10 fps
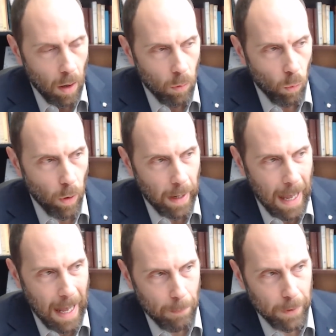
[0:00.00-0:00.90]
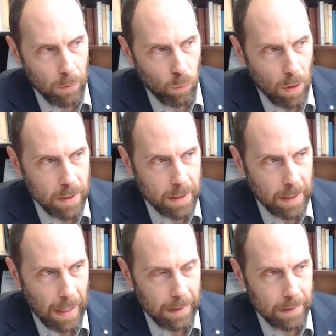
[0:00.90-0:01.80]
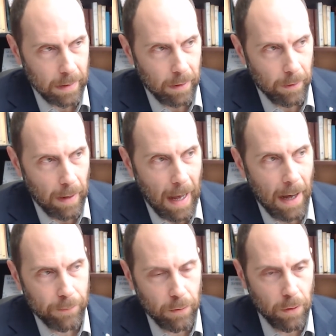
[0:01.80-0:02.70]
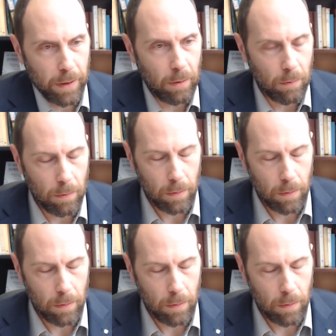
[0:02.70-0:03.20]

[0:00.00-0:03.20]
what happened was that after the